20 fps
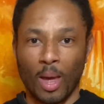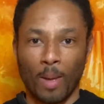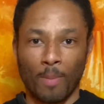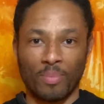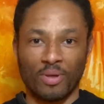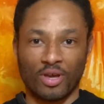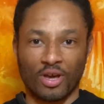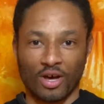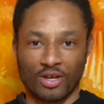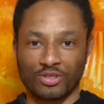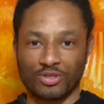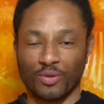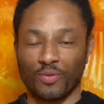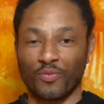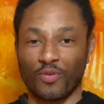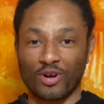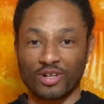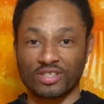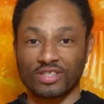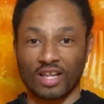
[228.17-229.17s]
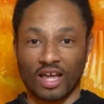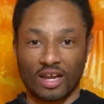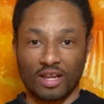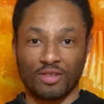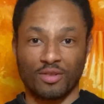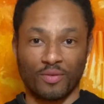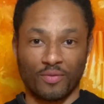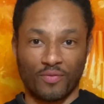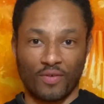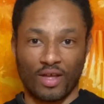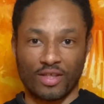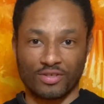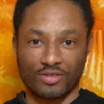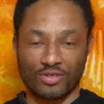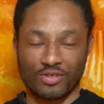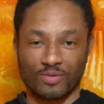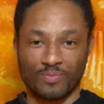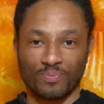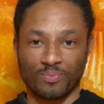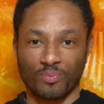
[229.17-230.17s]
Because the first line of
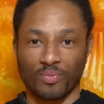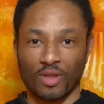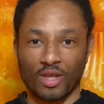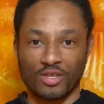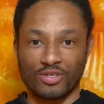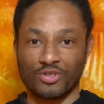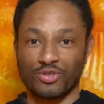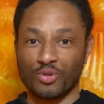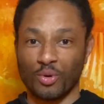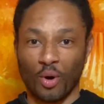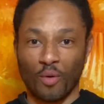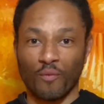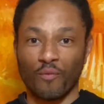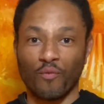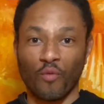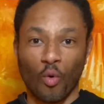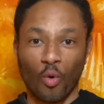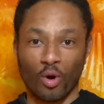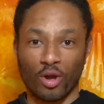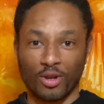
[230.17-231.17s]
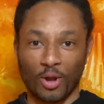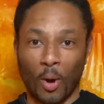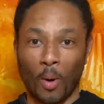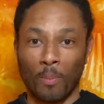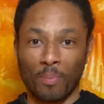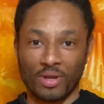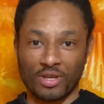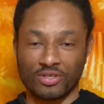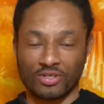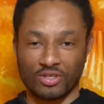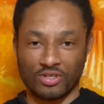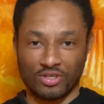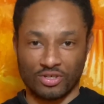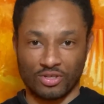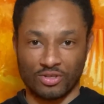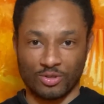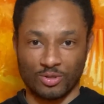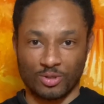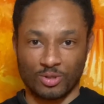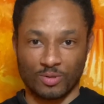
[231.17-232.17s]
defense is to avoid
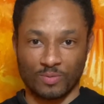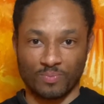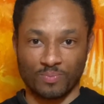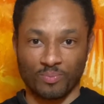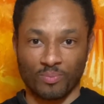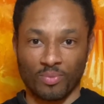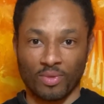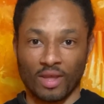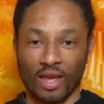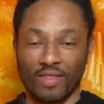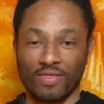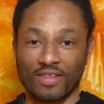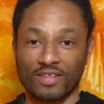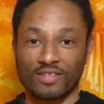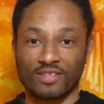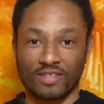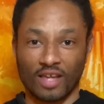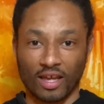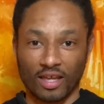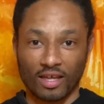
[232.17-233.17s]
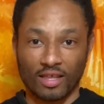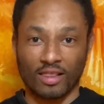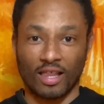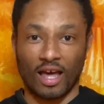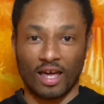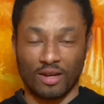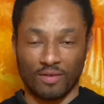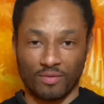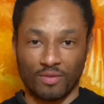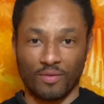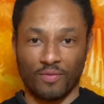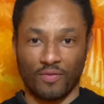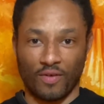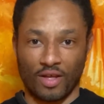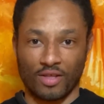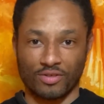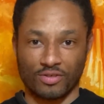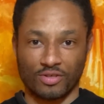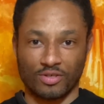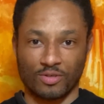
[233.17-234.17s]
obesogens, and the second line of
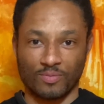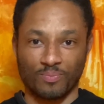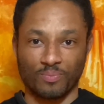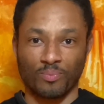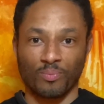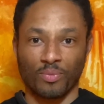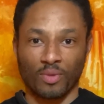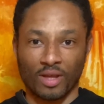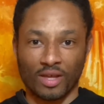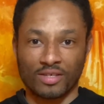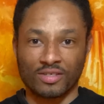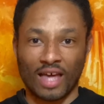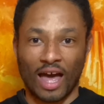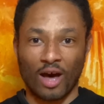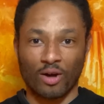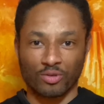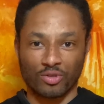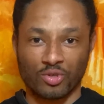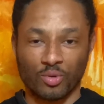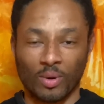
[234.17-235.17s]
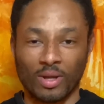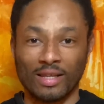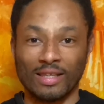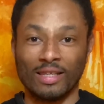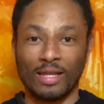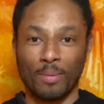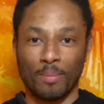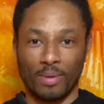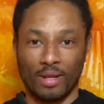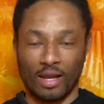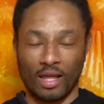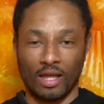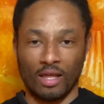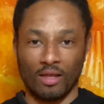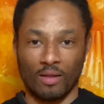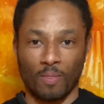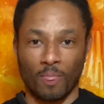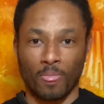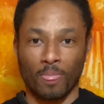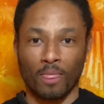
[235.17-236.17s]
defense is how to
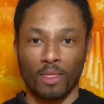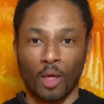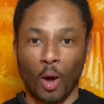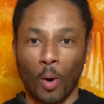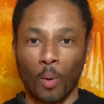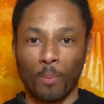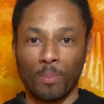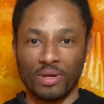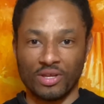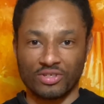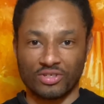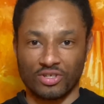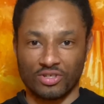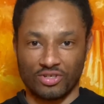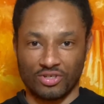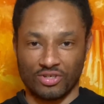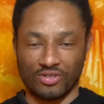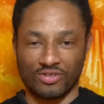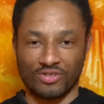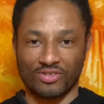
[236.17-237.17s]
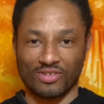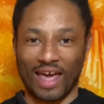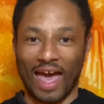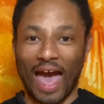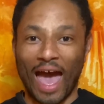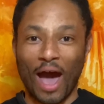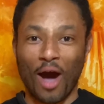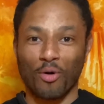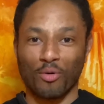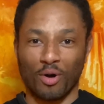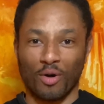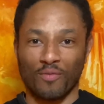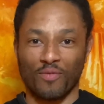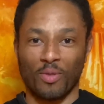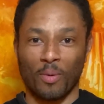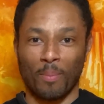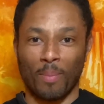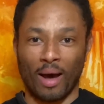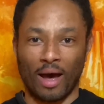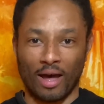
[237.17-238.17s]
eliminate obesogens out of
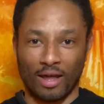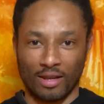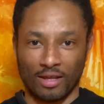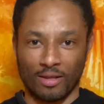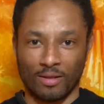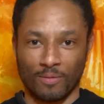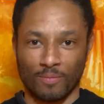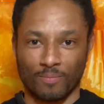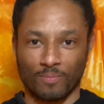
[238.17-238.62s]
the body.